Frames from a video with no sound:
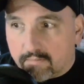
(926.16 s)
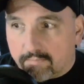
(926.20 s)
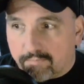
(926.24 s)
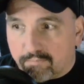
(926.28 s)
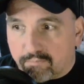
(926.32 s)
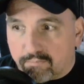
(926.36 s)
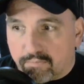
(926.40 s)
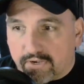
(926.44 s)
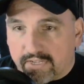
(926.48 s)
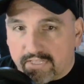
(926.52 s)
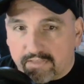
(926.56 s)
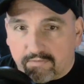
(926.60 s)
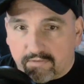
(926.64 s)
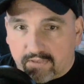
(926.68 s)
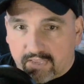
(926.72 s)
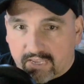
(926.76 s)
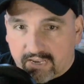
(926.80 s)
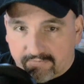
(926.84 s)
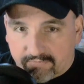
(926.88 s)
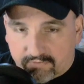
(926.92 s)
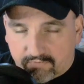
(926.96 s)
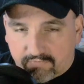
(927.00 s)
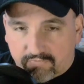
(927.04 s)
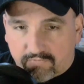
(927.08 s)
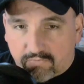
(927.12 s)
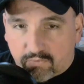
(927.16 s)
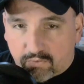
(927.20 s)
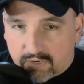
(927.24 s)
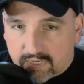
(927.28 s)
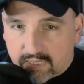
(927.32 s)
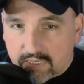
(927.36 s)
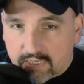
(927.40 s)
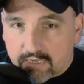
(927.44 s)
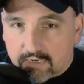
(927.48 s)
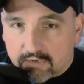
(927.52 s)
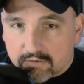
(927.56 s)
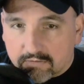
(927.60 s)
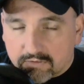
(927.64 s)
But after 40
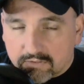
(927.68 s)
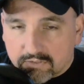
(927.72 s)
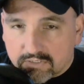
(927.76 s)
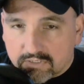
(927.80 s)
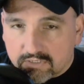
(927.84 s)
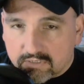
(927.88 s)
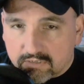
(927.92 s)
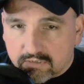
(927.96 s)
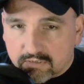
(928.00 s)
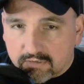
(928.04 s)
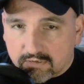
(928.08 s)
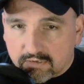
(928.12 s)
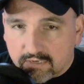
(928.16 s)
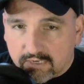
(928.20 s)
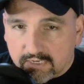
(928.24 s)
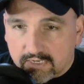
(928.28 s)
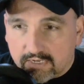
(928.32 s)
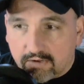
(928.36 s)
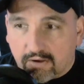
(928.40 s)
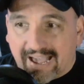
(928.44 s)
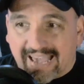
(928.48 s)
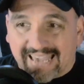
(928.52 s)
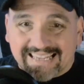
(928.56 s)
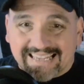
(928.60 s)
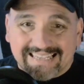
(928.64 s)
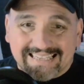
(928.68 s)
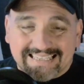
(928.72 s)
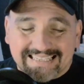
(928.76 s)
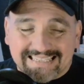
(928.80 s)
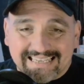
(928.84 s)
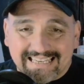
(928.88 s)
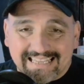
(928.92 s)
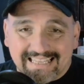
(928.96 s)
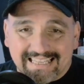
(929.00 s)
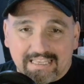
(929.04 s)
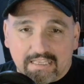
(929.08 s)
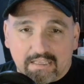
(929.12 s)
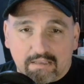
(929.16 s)
years, you know, I can
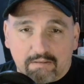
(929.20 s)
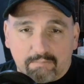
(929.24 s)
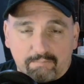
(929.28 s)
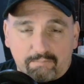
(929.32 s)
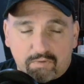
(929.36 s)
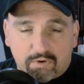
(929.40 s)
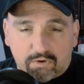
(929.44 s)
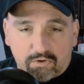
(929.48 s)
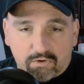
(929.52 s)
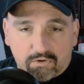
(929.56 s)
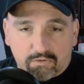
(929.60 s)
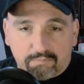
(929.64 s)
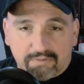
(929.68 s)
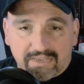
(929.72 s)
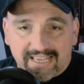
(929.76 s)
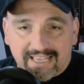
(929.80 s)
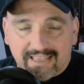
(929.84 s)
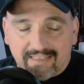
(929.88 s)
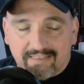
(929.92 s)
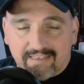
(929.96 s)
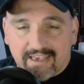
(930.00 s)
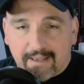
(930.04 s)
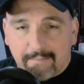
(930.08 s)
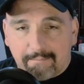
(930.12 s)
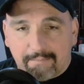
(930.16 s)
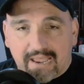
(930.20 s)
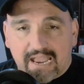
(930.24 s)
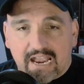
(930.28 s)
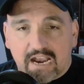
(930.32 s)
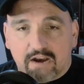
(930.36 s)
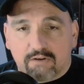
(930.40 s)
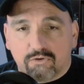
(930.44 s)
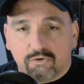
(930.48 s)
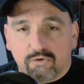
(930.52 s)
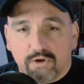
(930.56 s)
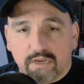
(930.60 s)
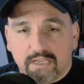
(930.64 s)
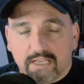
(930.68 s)
see her being that
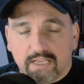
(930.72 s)
paranoid